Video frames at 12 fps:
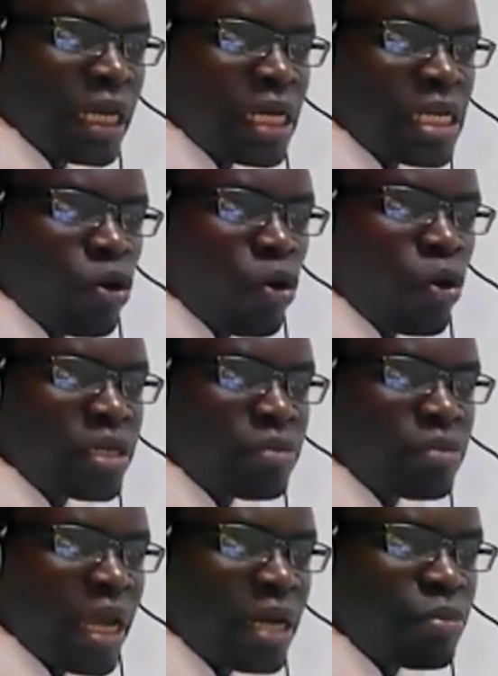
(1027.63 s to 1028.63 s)
It
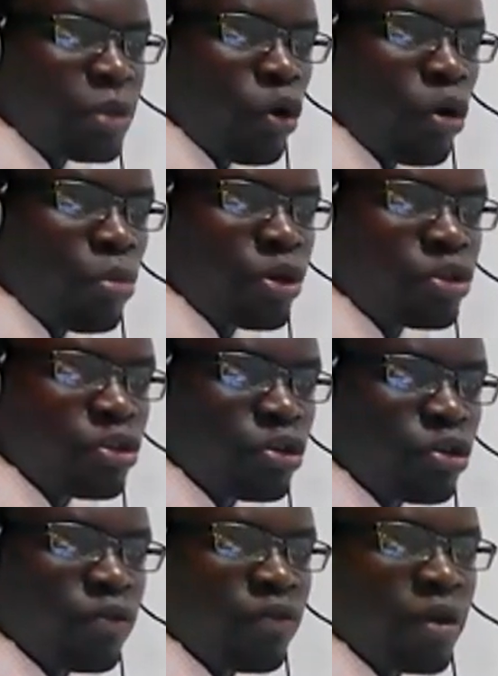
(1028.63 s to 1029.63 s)
might be
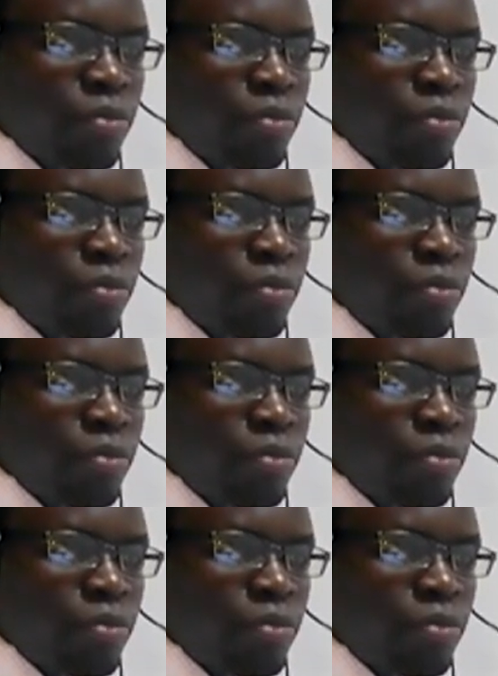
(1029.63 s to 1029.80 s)
compression of